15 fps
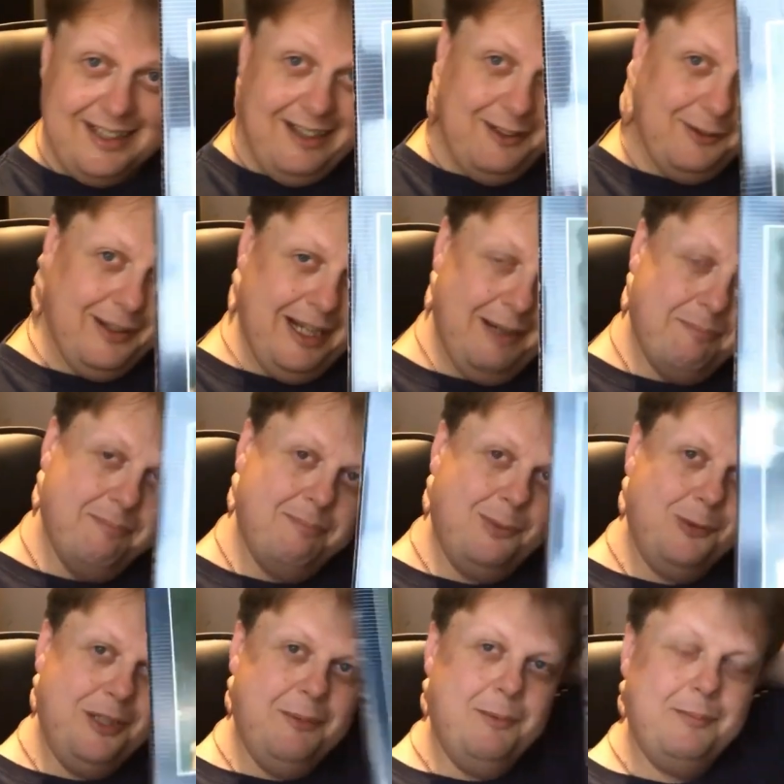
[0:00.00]
so
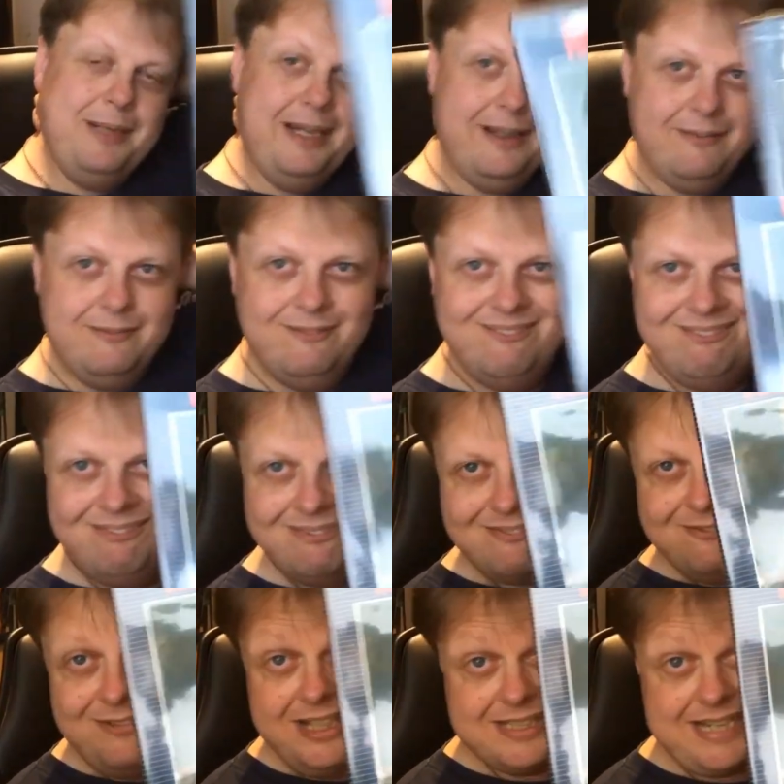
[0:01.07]
Paul Newman playing
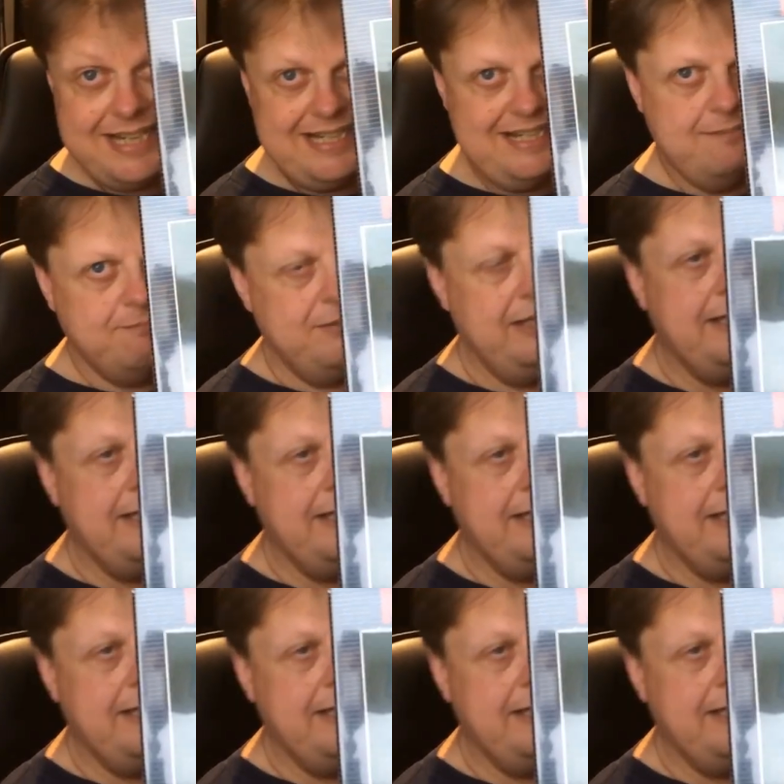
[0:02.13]
Fast Eddie